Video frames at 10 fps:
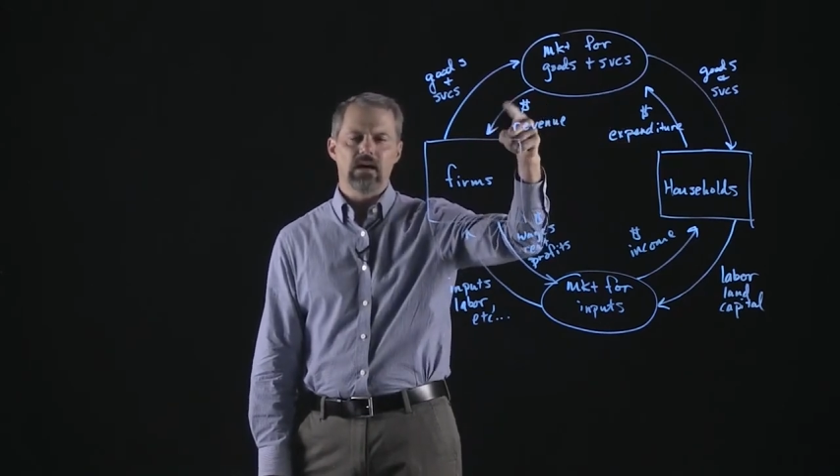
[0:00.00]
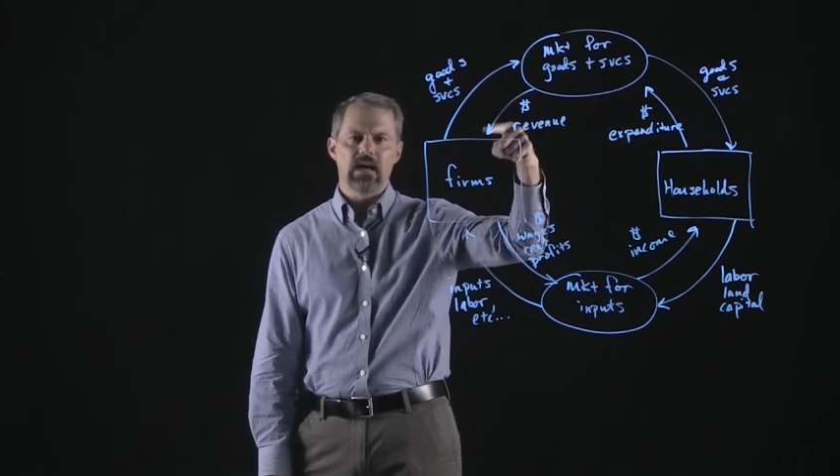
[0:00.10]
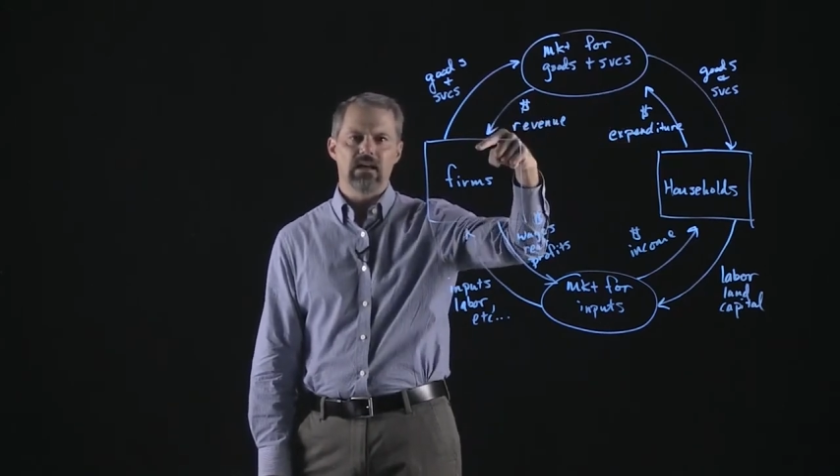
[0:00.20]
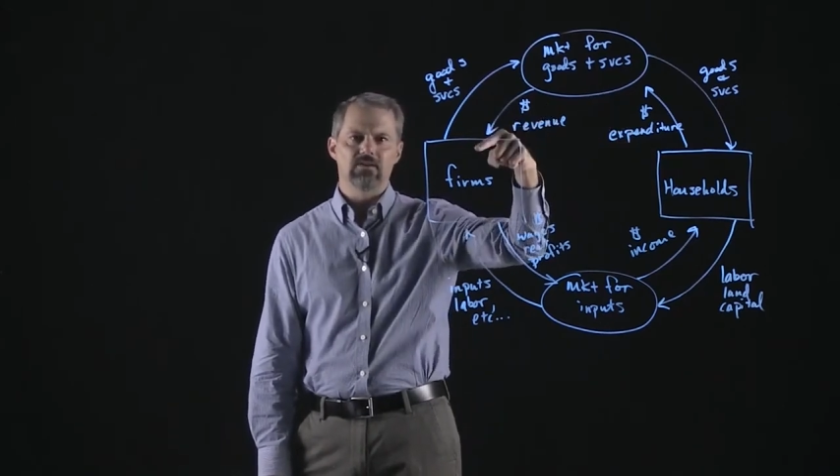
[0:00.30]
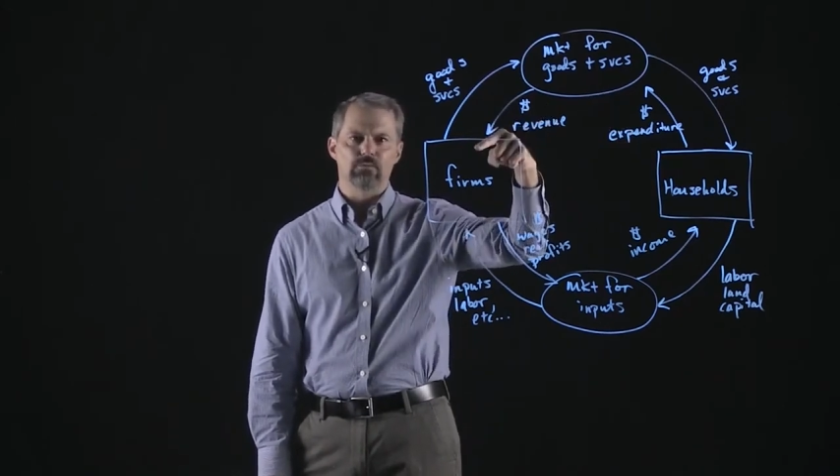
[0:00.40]

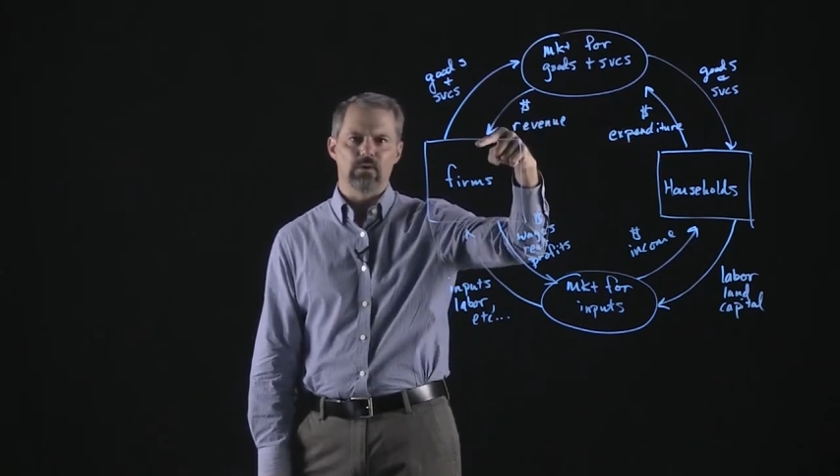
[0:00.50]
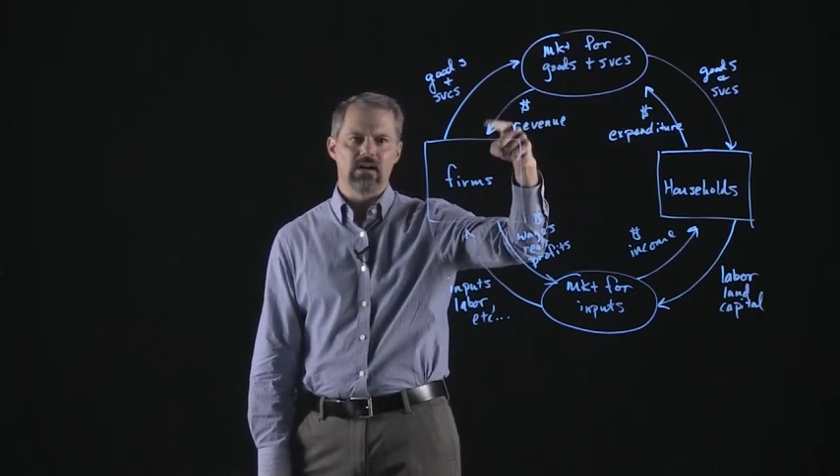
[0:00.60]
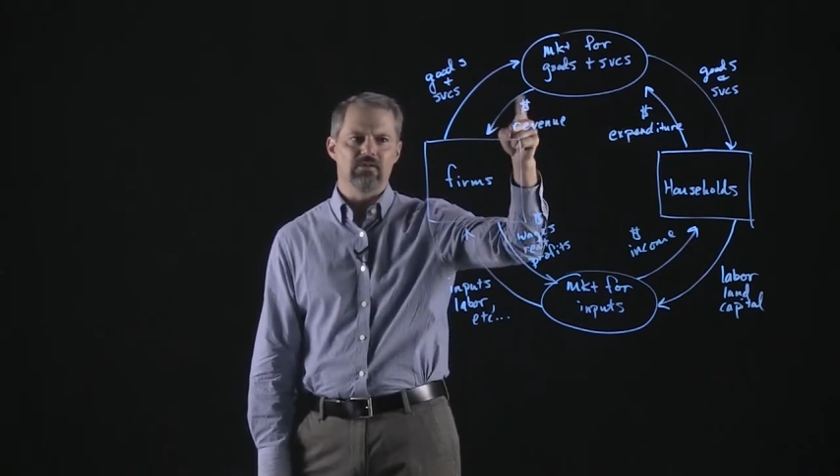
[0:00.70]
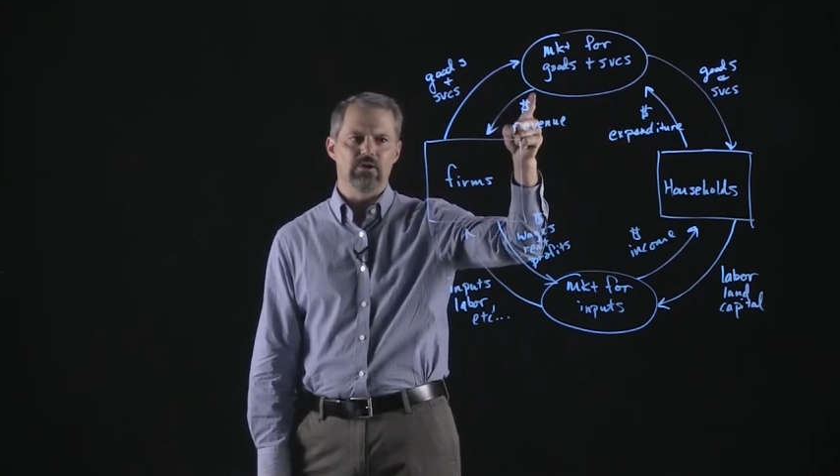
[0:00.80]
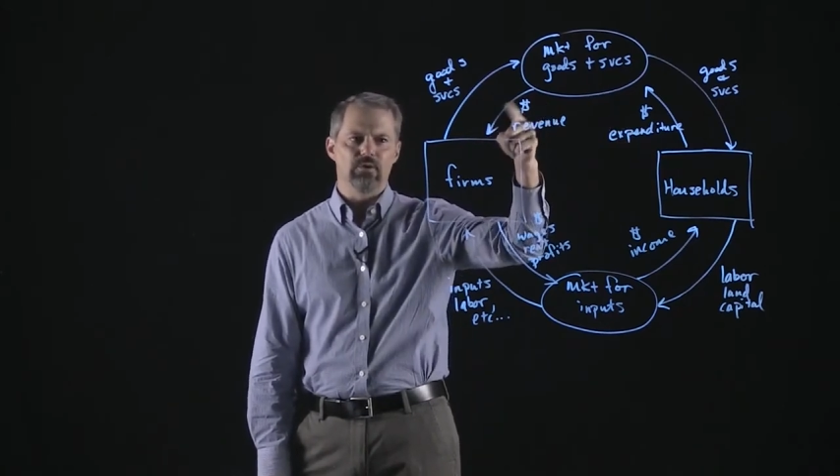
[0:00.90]
as
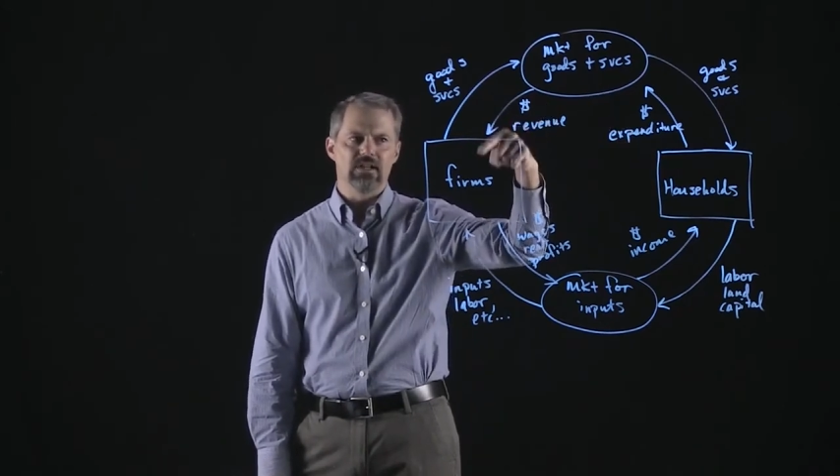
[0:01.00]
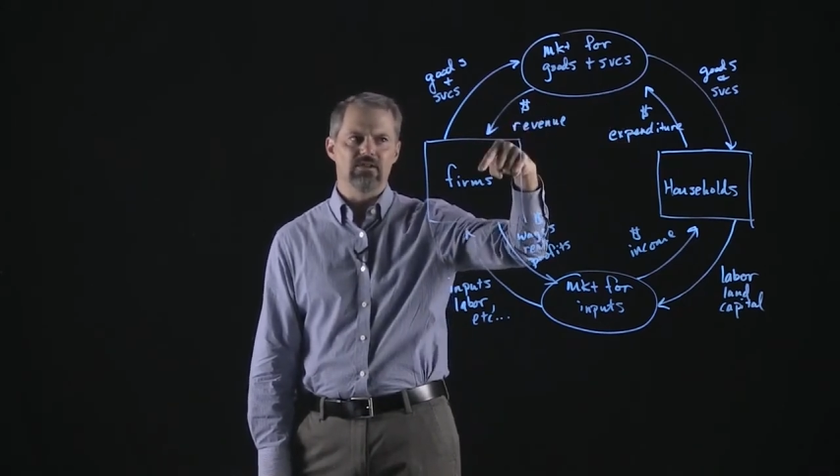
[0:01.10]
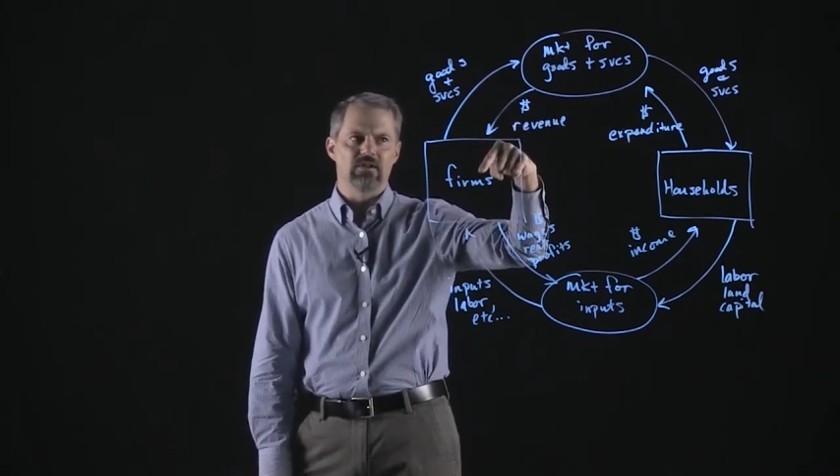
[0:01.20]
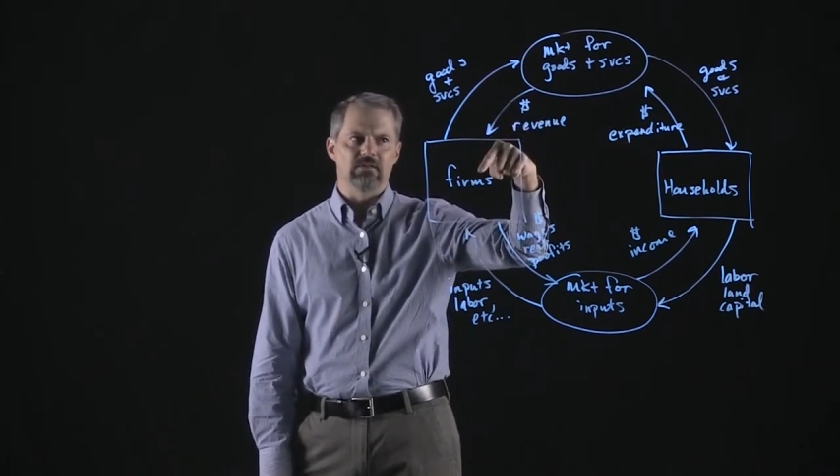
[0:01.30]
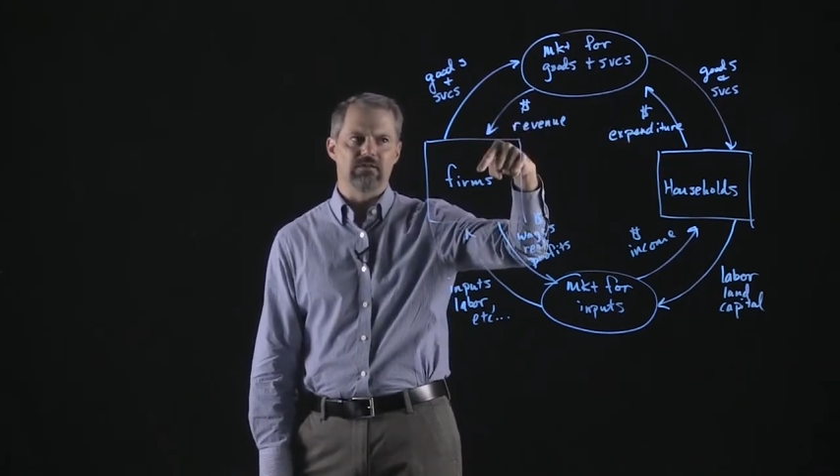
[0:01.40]
revenue
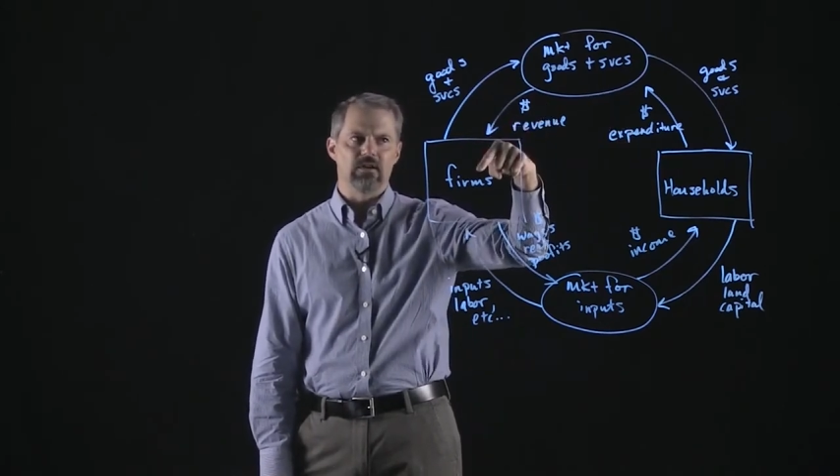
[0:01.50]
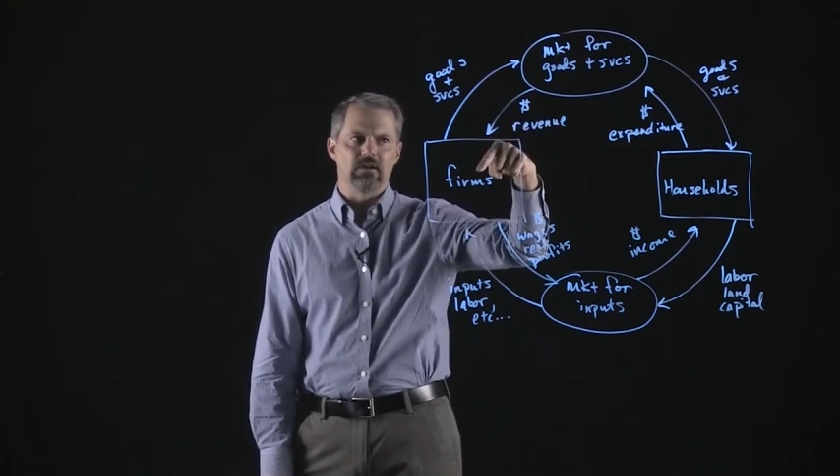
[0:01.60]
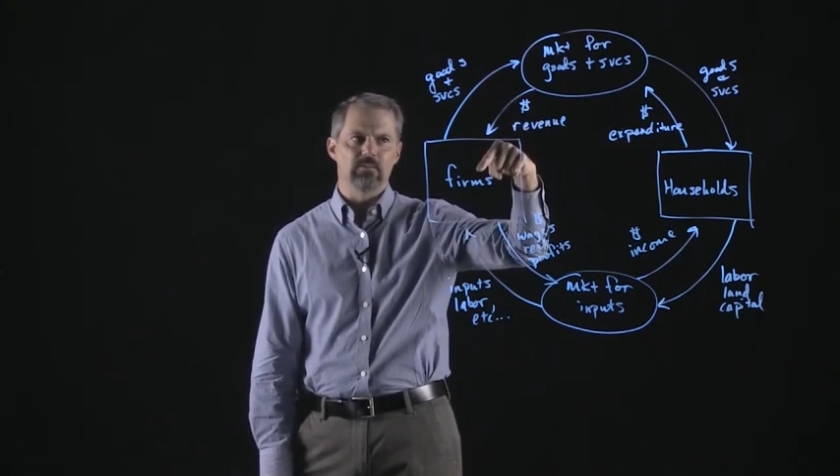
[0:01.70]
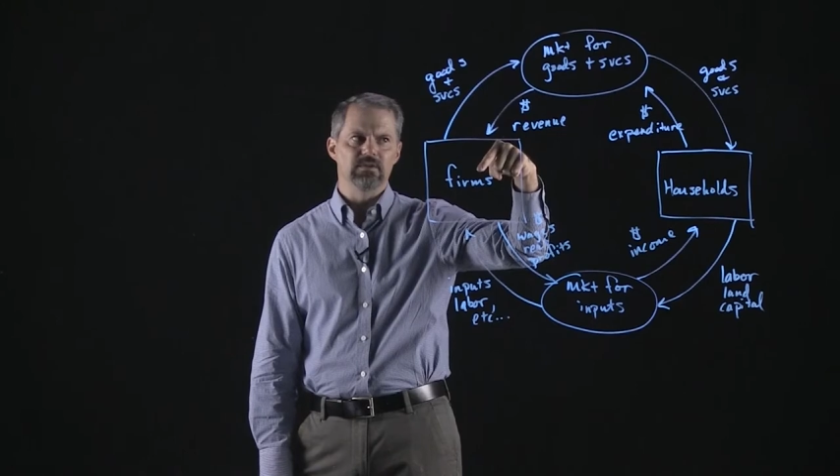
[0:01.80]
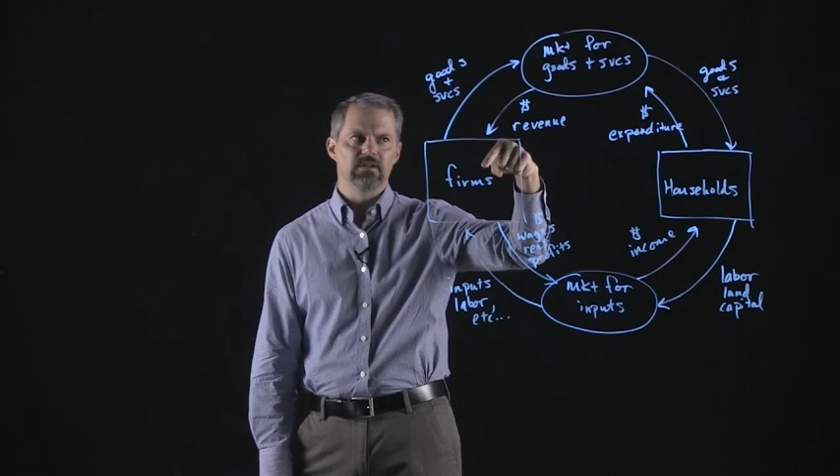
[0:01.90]
into the
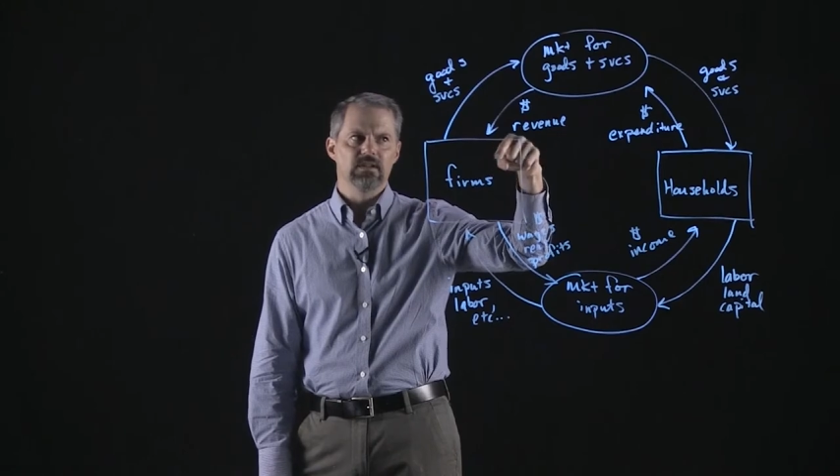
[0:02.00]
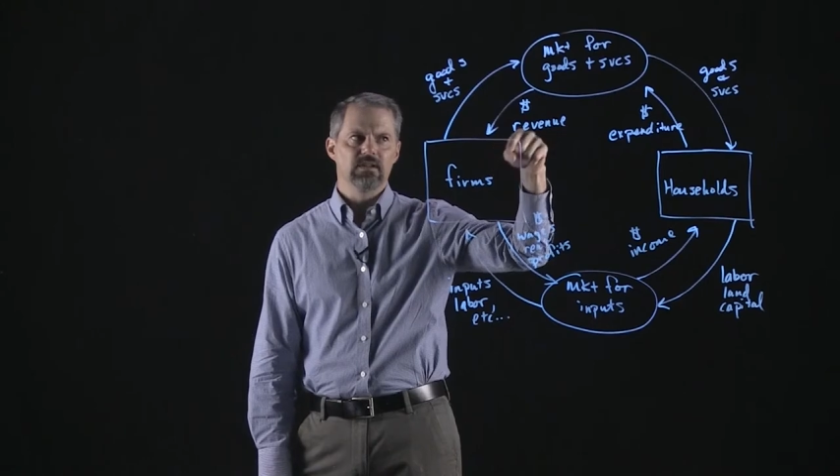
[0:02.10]
firms.